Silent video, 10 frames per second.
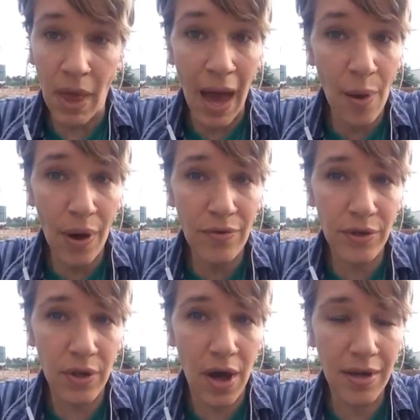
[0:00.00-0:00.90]

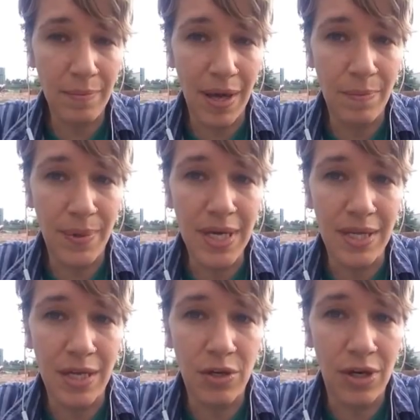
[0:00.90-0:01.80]
however long it might be
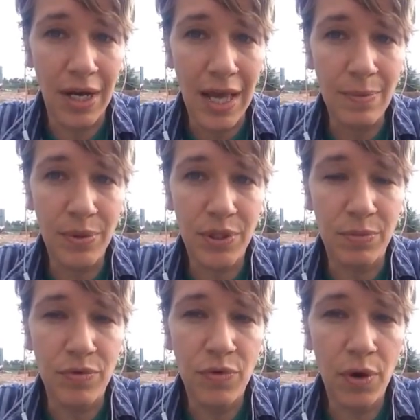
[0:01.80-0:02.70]
that you're not able to
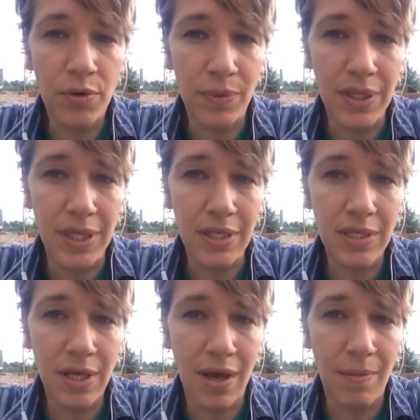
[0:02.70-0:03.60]
move forward with
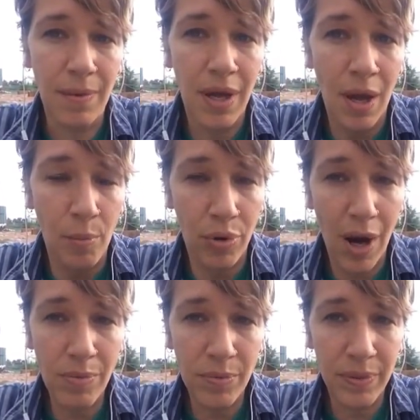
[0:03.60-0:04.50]
this.
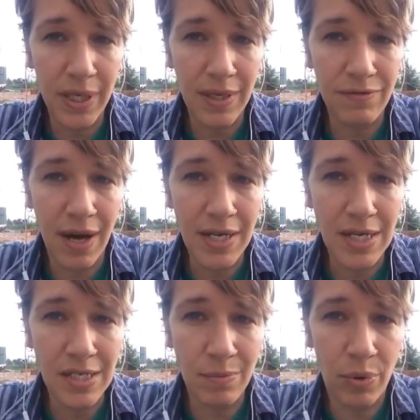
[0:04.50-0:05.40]
Probably
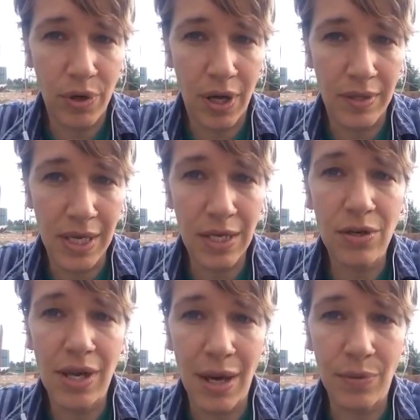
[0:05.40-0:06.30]
finding support on the
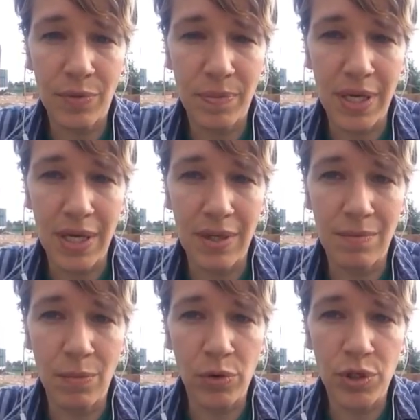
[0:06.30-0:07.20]
internet would be
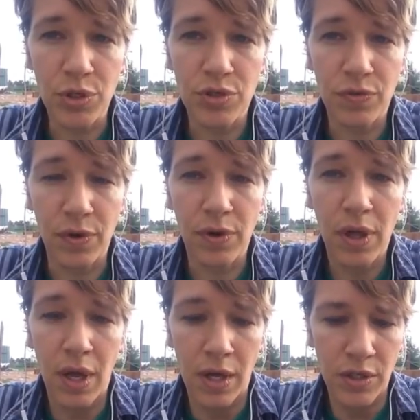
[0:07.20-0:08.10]
most useful
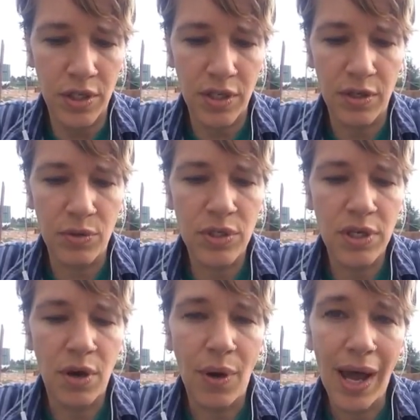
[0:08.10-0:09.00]
to you.
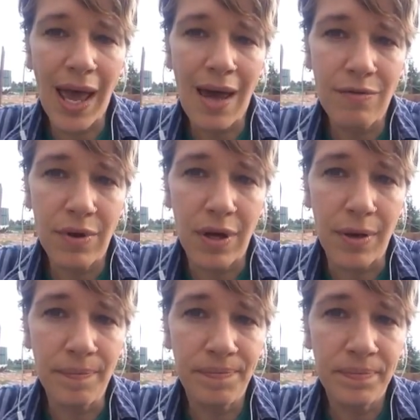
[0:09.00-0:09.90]
So I have a